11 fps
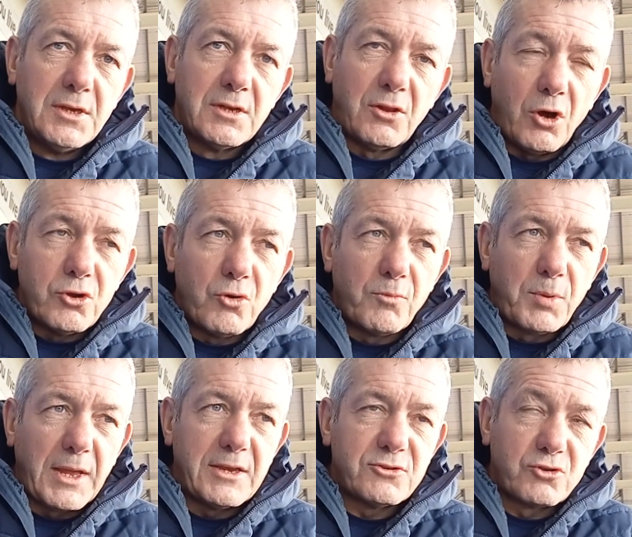A lot of young
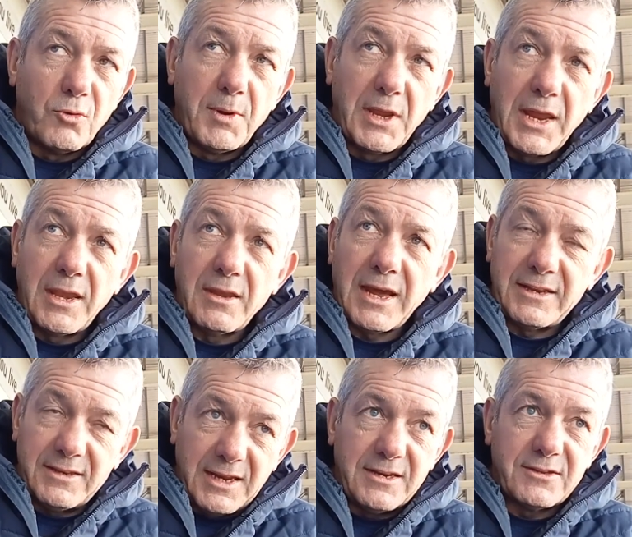players coming in. I
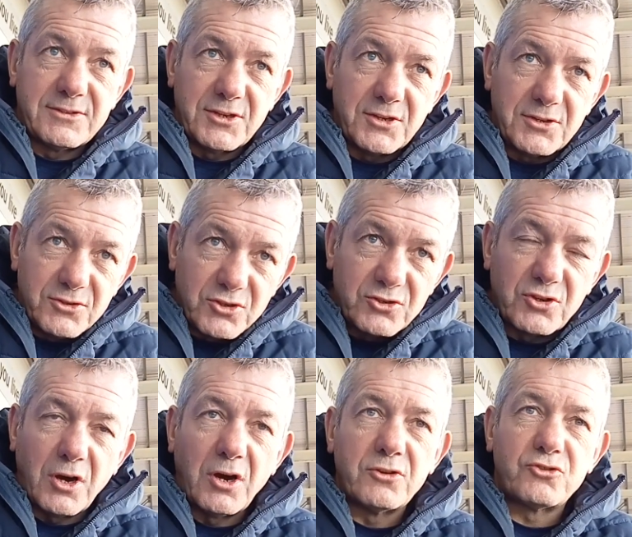needed to
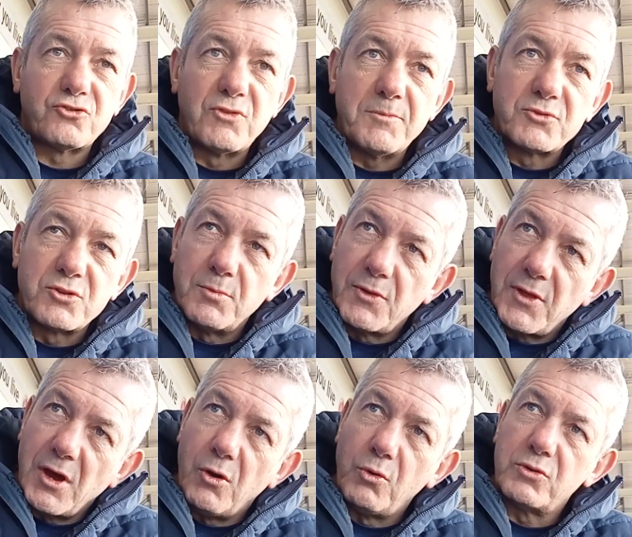sort of strip some of the
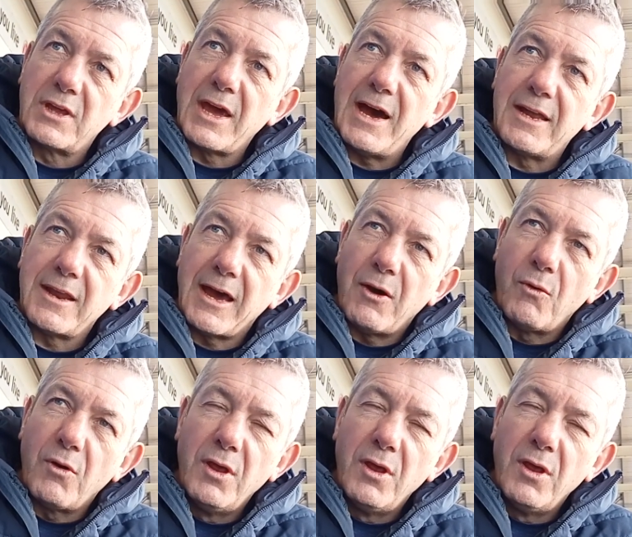old guard out.